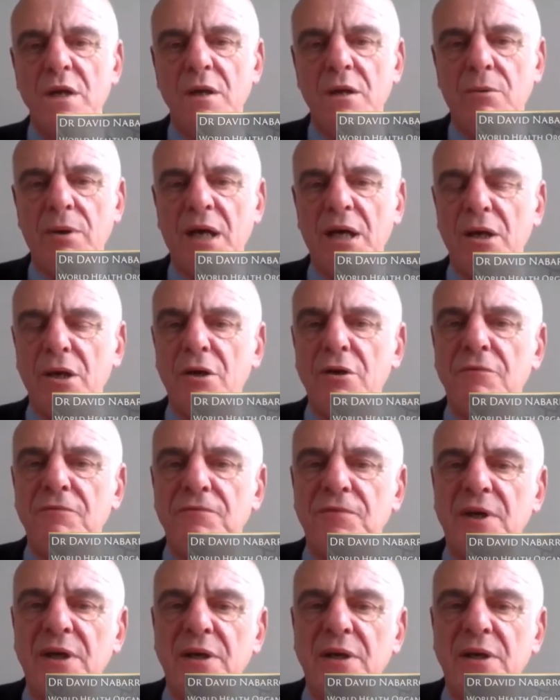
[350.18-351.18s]
quite a lot
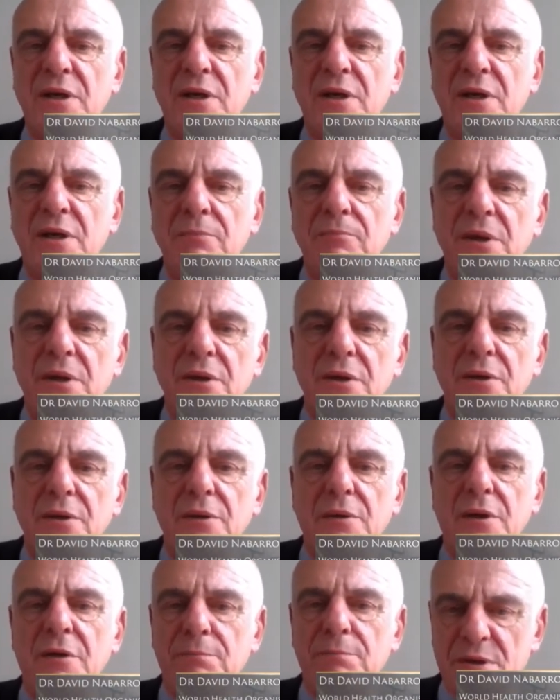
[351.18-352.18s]

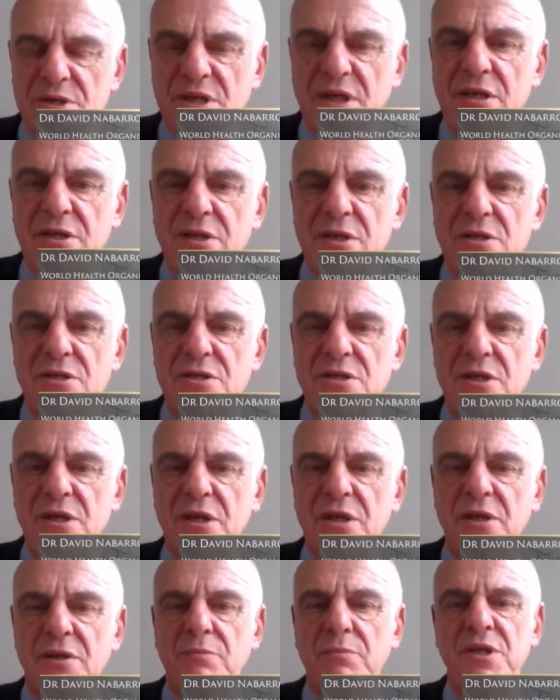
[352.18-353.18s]
of procedures
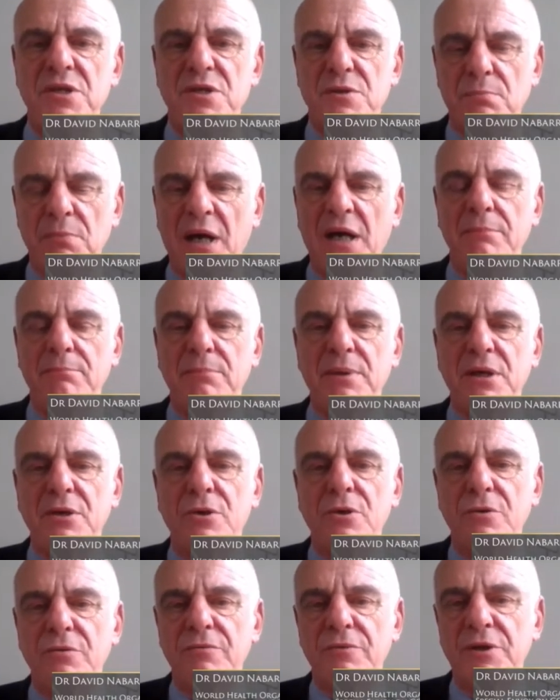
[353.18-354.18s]
which might be
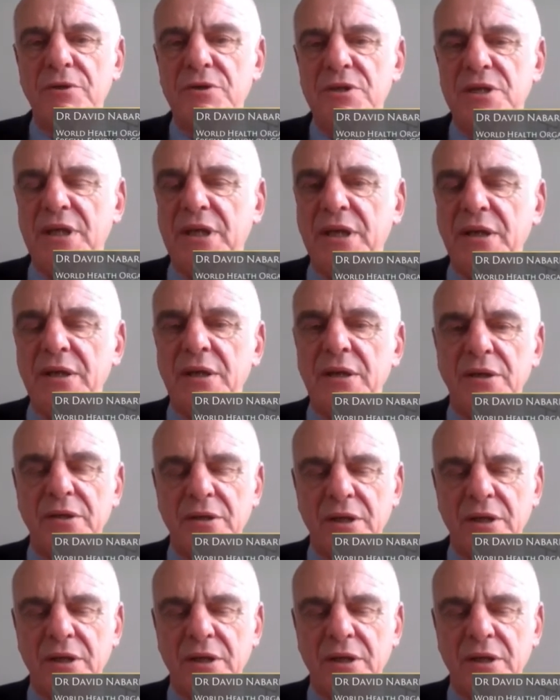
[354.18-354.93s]
called routine,